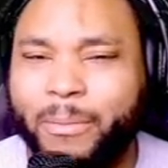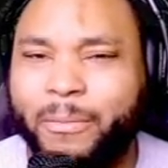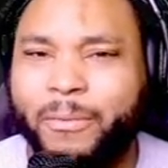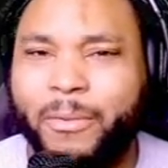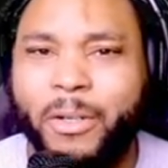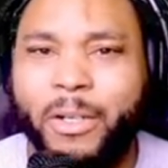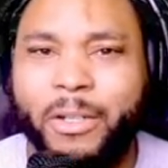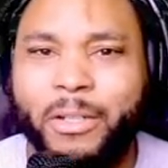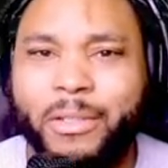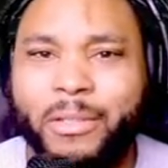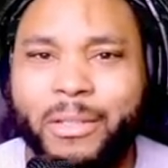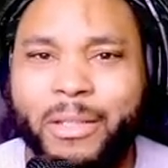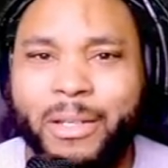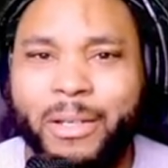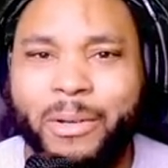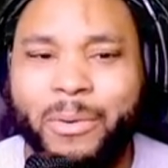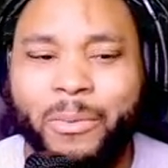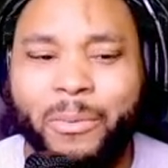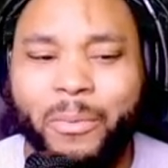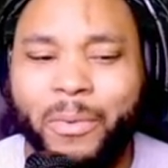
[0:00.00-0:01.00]
first,
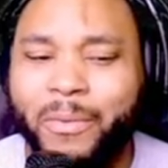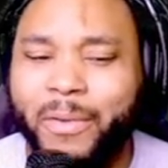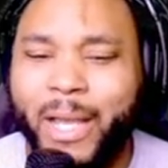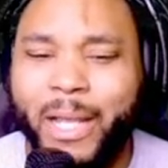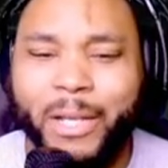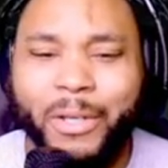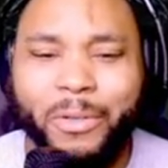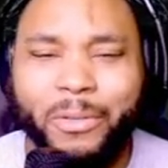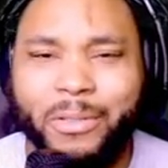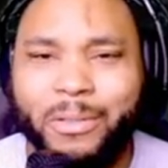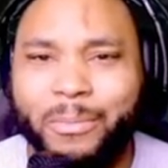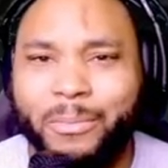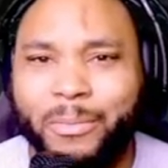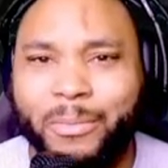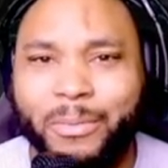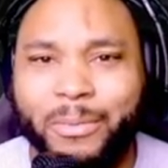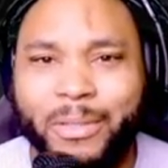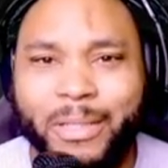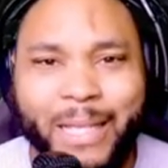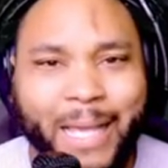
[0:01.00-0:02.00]
we've got to do
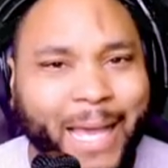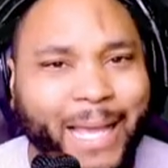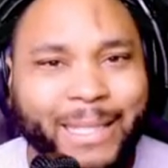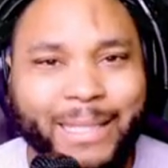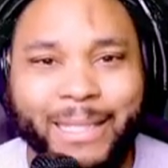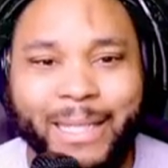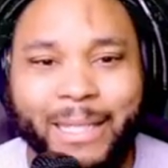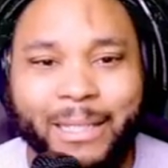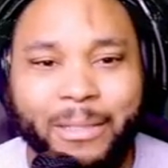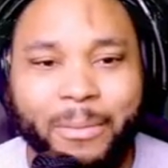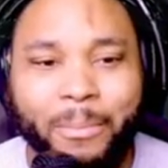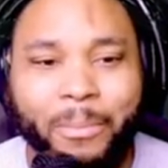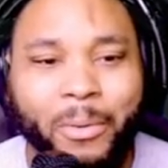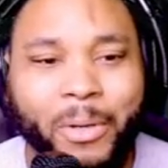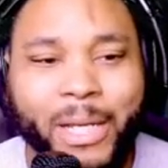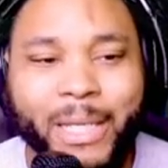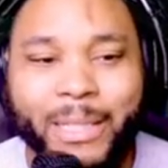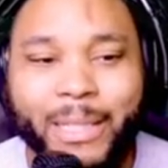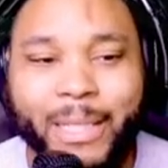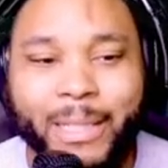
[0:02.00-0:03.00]
some testing, some
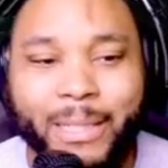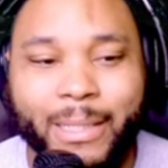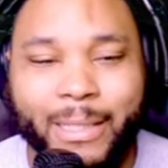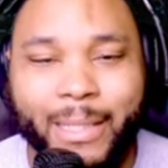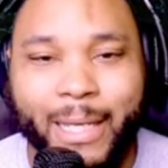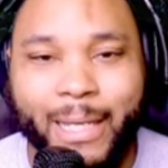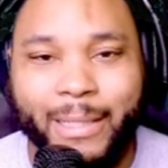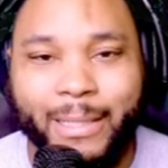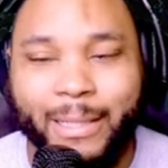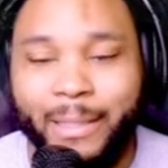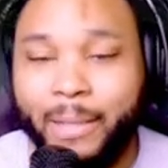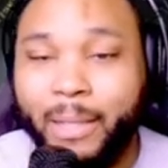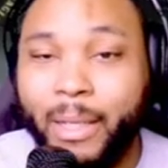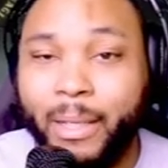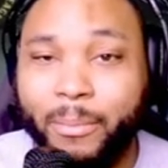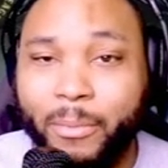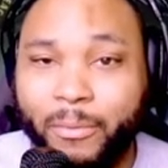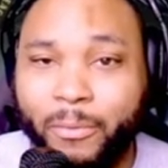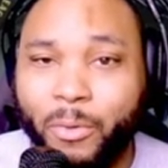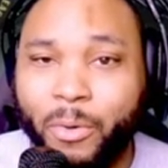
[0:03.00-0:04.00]
preseason testing.
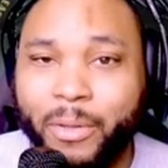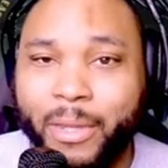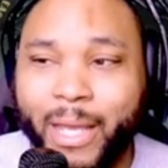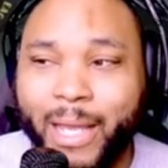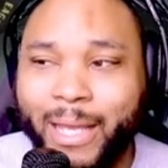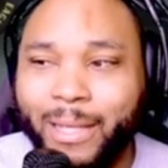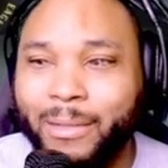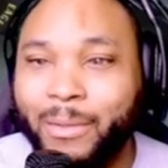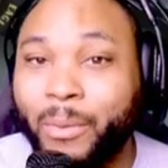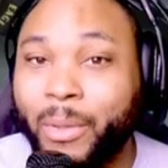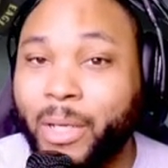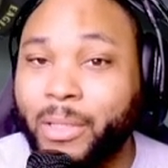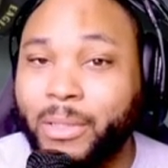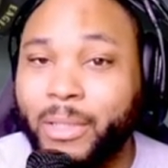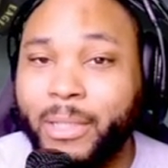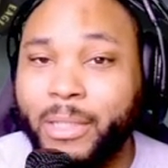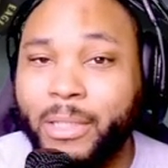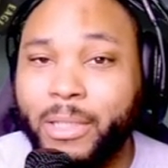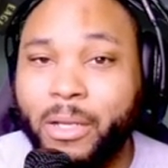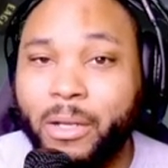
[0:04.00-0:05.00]
And before that, we also
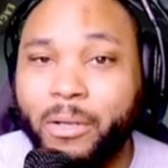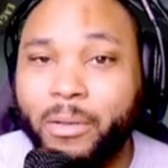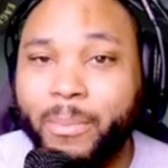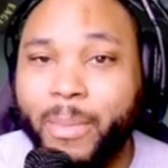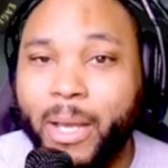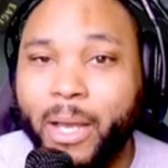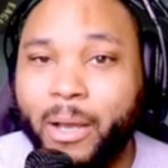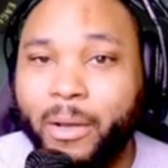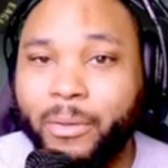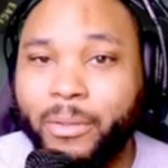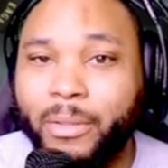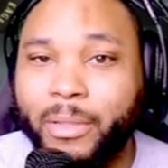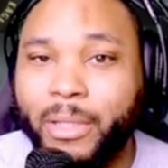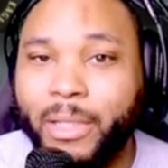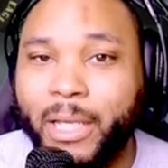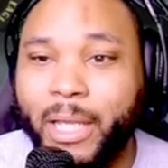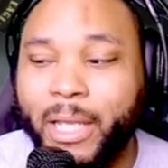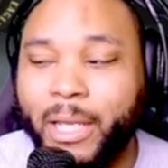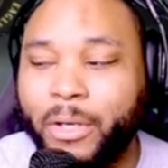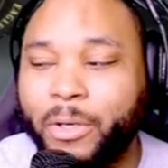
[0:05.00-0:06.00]
need to talk about
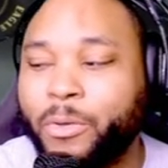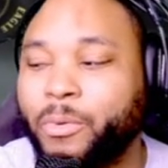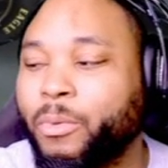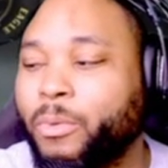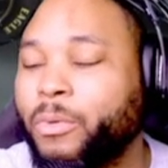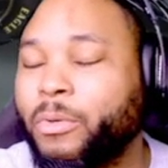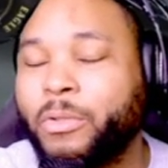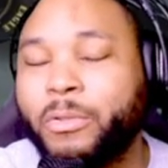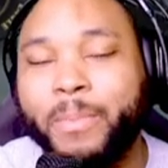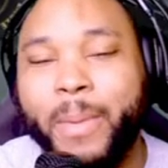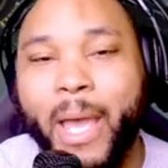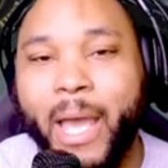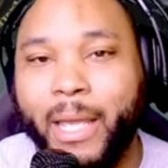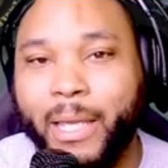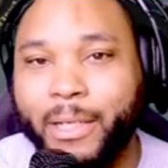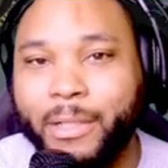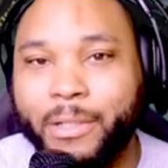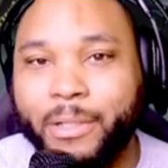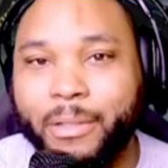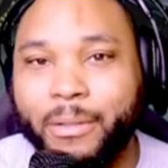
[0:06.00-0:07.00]
the new rules
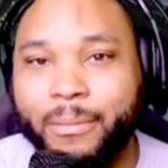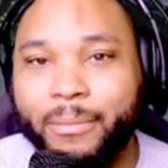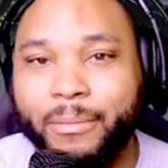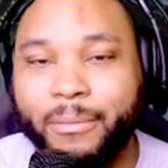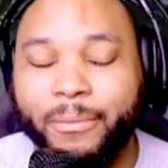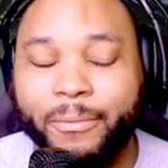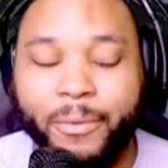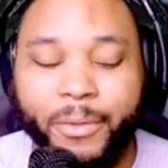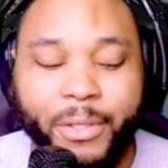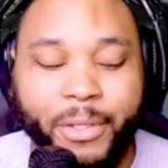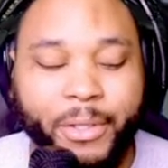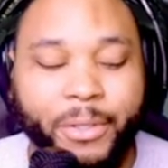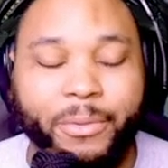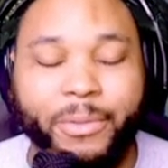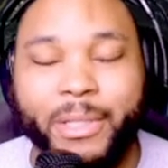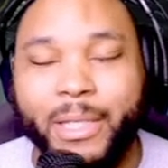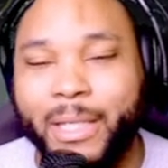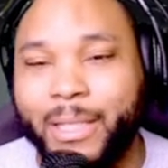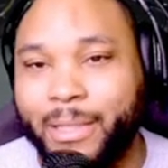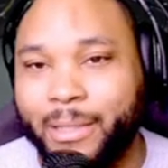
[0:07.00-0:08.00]
package for the new
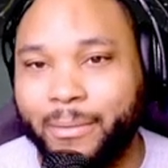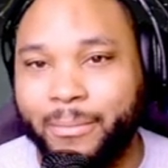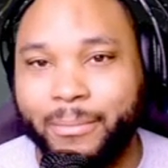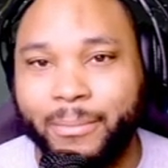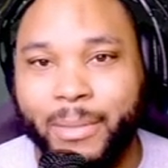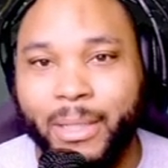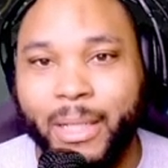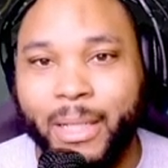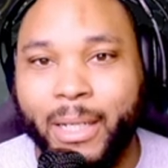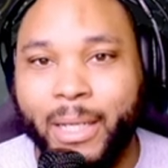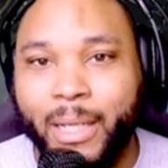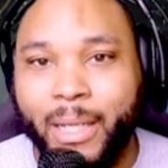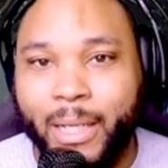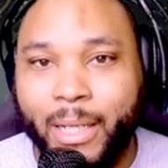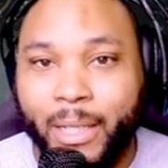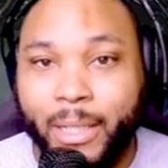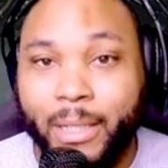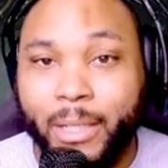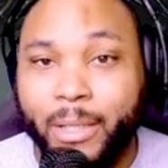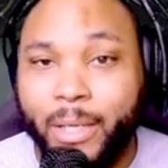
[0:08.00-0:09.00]
season.
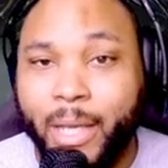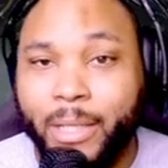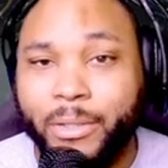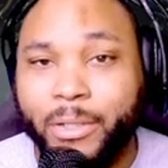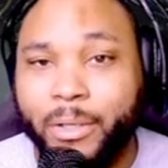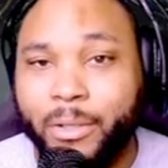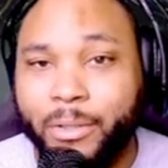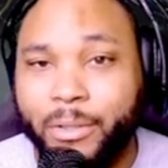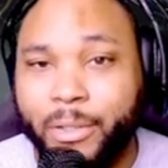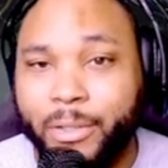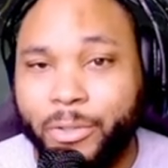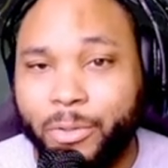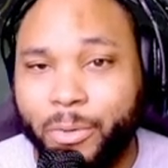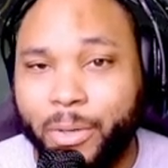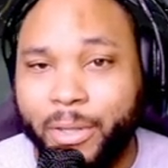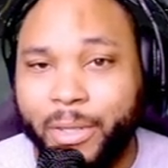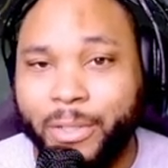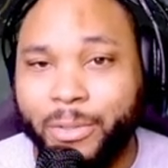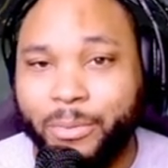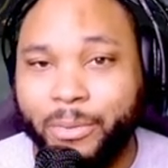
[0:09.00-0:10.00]
You guys are going to
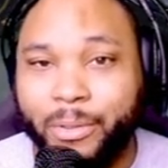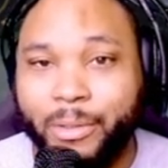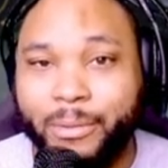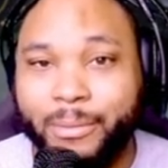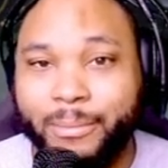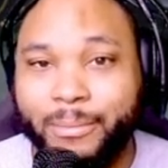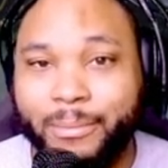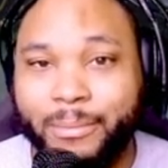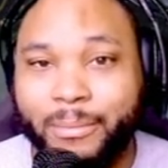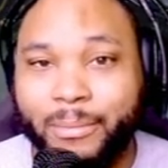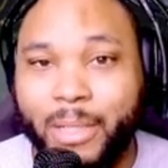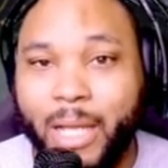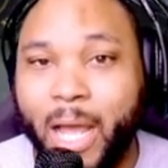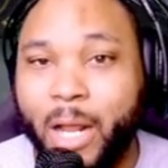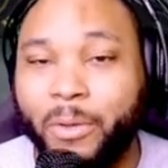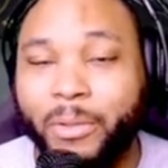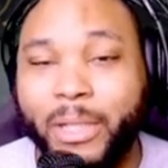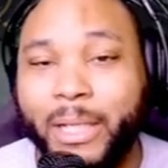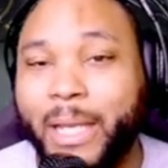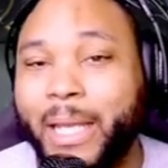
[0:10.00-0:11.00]
enjoy this one. I
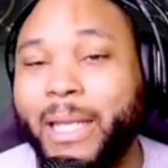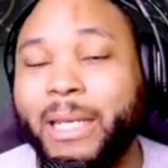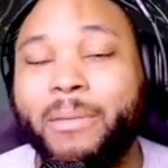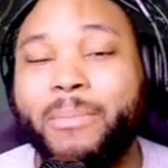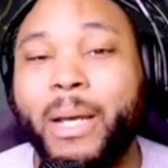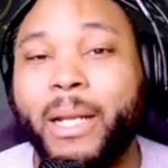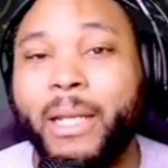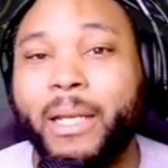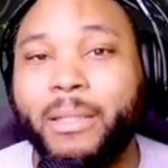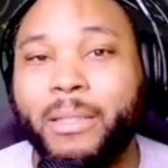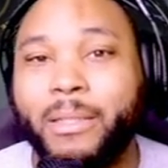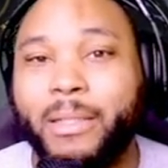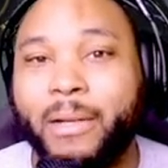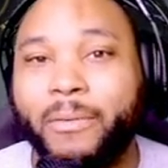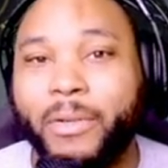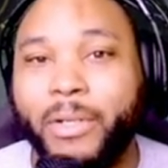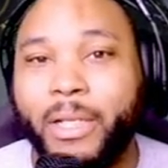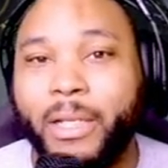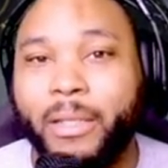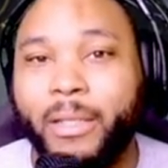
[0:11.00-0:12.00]
don't think anybody else has
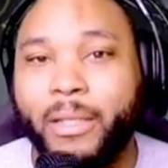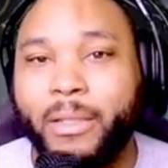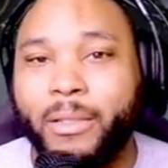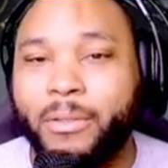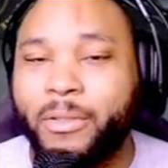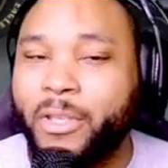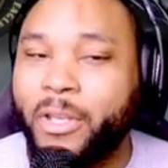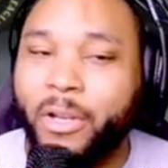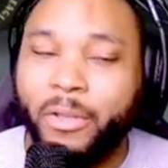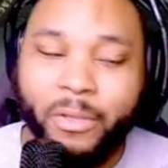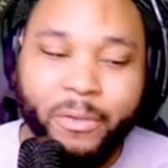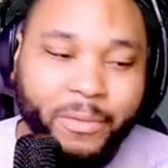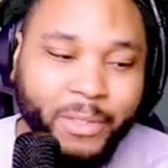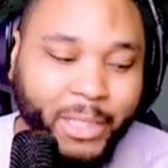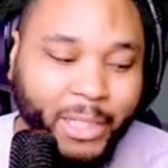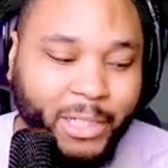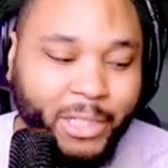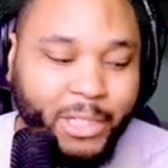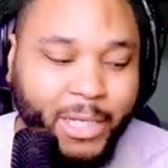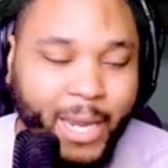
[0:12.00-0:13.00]
ever done this. You know, you've
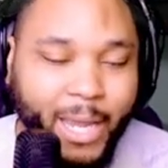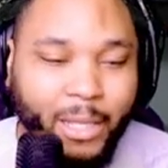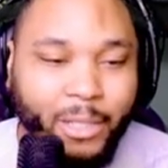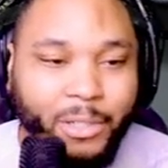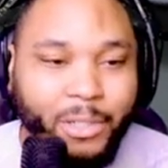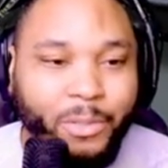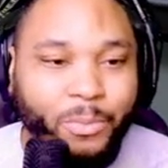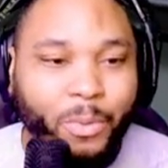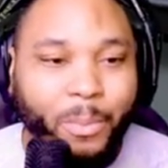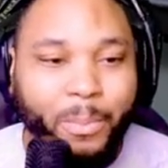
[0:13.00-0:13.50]
seen challenges where